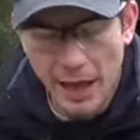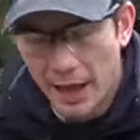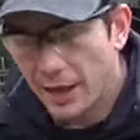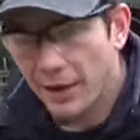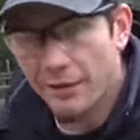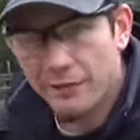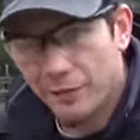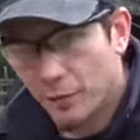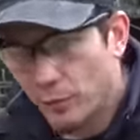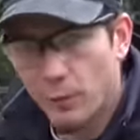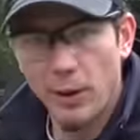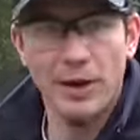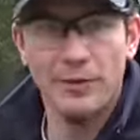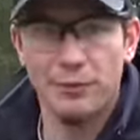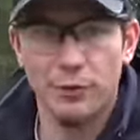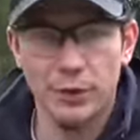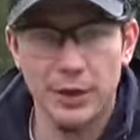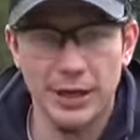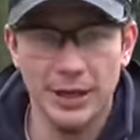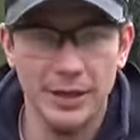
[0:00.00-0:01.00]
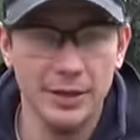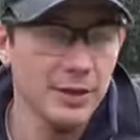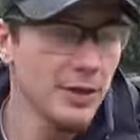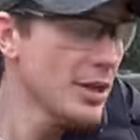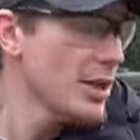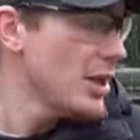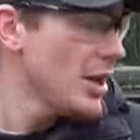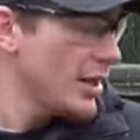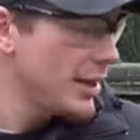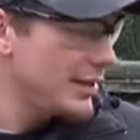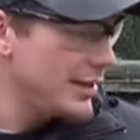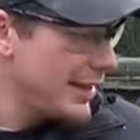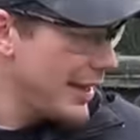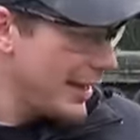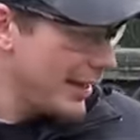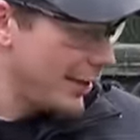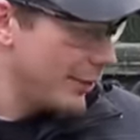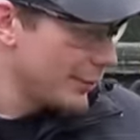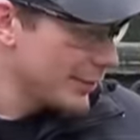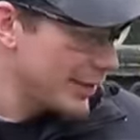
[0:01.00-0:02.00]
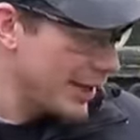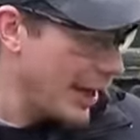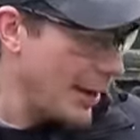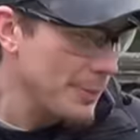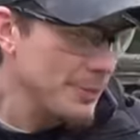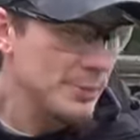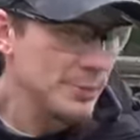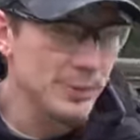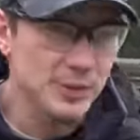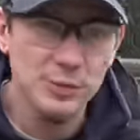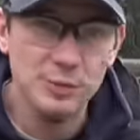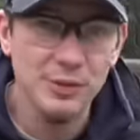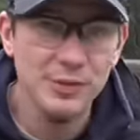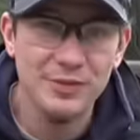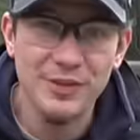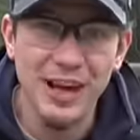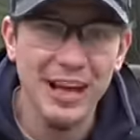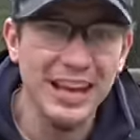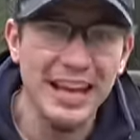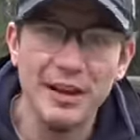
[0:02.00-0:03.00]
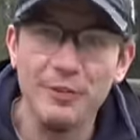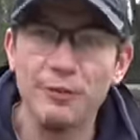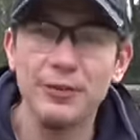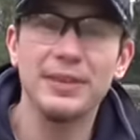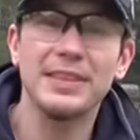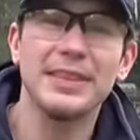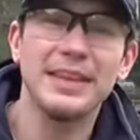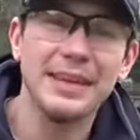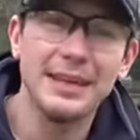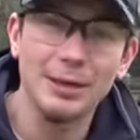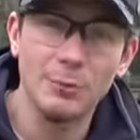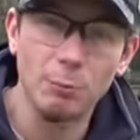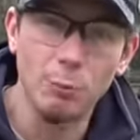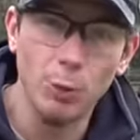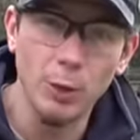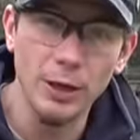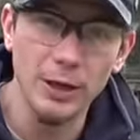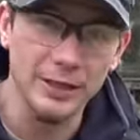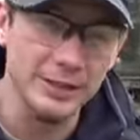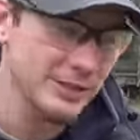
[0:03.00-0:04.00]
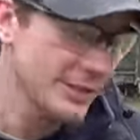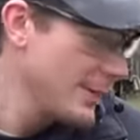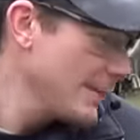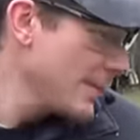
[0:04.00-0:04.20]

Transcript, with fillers: have a rifle can. Now with the Optimus, we've got everything in one.